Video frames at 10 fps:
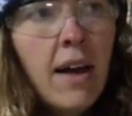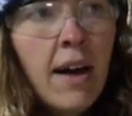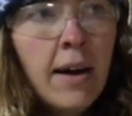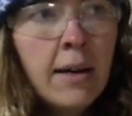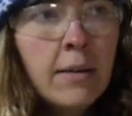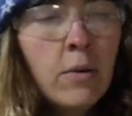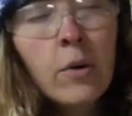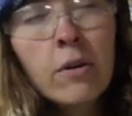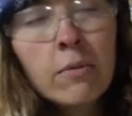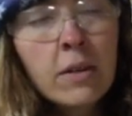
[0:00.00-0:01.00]
uh,
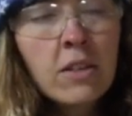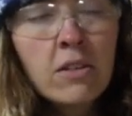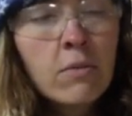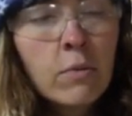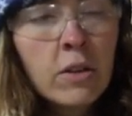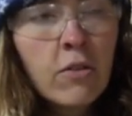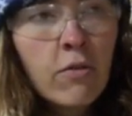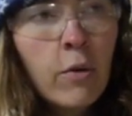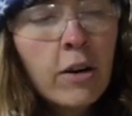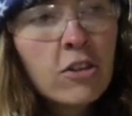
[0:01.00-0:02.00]
or in, with your
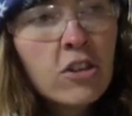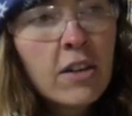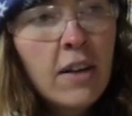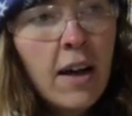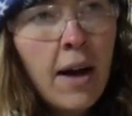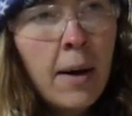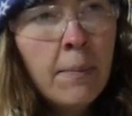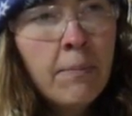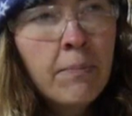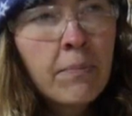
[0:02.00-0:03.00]
forge,
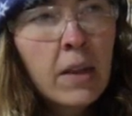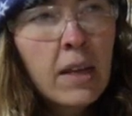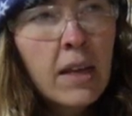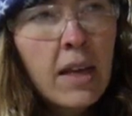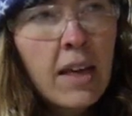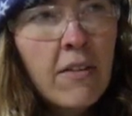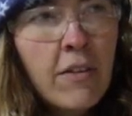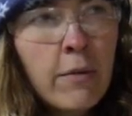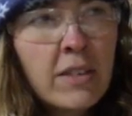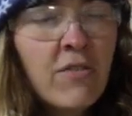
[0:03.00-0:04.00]
um, if
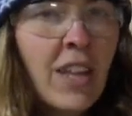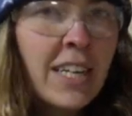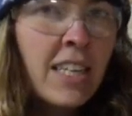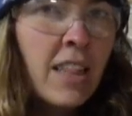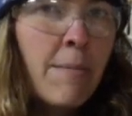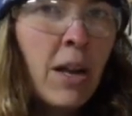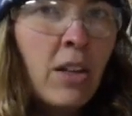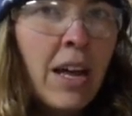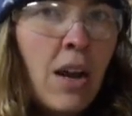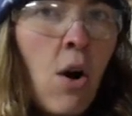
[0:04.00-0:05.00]
it was flexing the
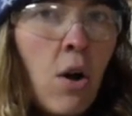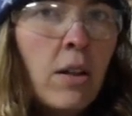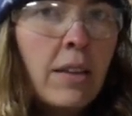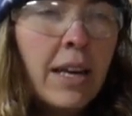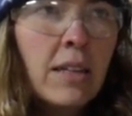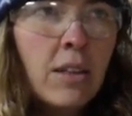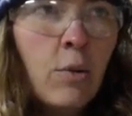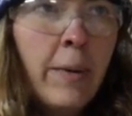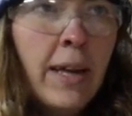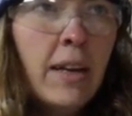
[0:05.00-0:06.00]
metal at all, like a little
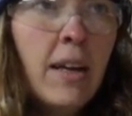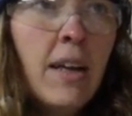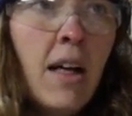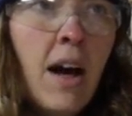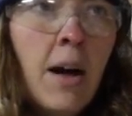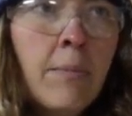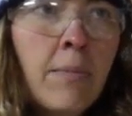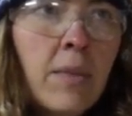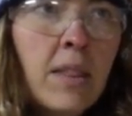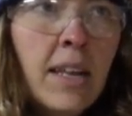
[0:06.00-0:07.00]
bit,
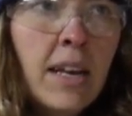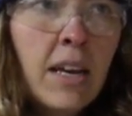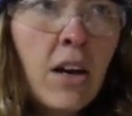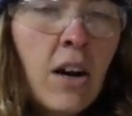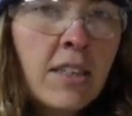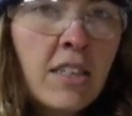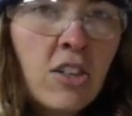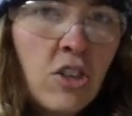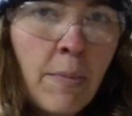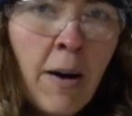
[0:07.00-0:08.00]
um, then it can cause it to
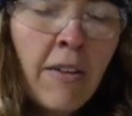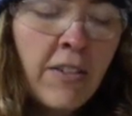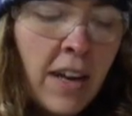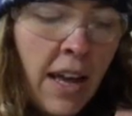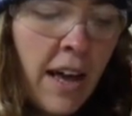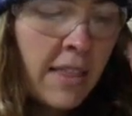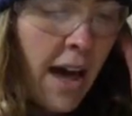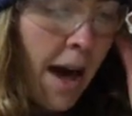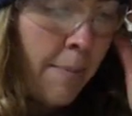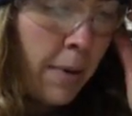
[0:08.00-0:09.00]
chip off. And I had that
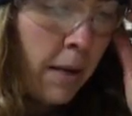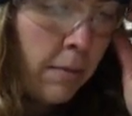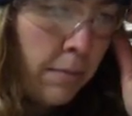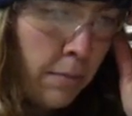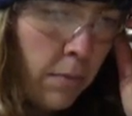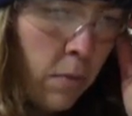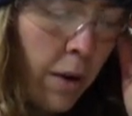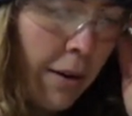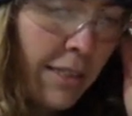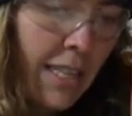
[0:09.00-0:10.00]
happen when
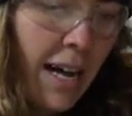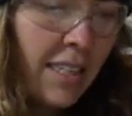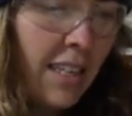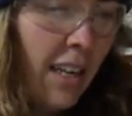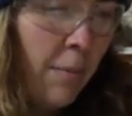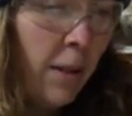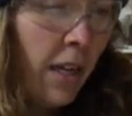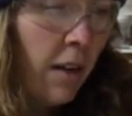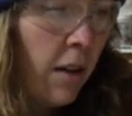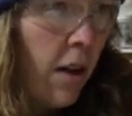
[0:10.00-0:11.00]
I was last
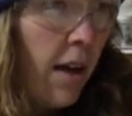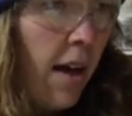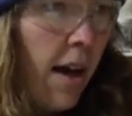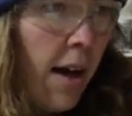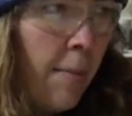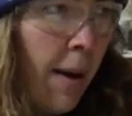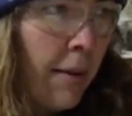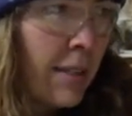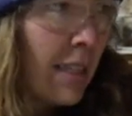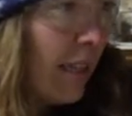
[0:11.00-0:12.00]
enameling, um, I
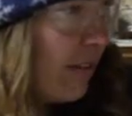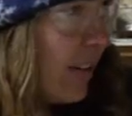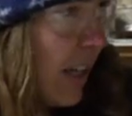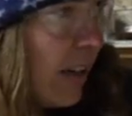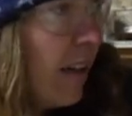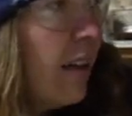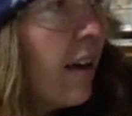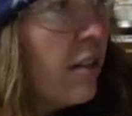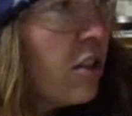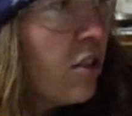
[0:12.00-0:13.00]
was lifting,
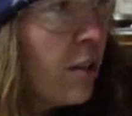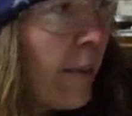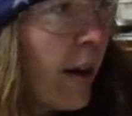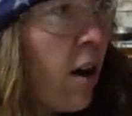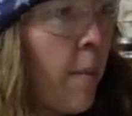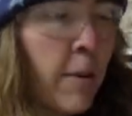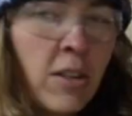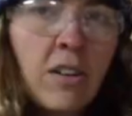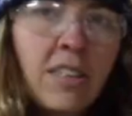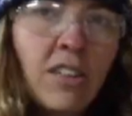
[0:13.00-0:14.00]
I was using my copper
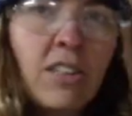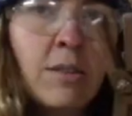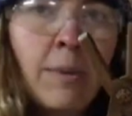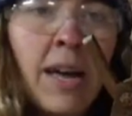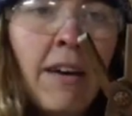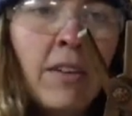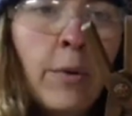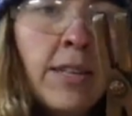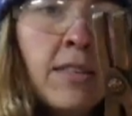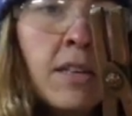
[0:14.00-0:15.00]
tongs here, these big heavy
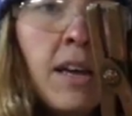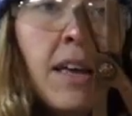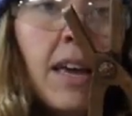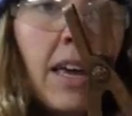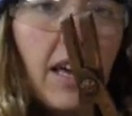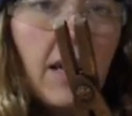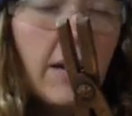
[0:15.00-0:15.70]
ones, and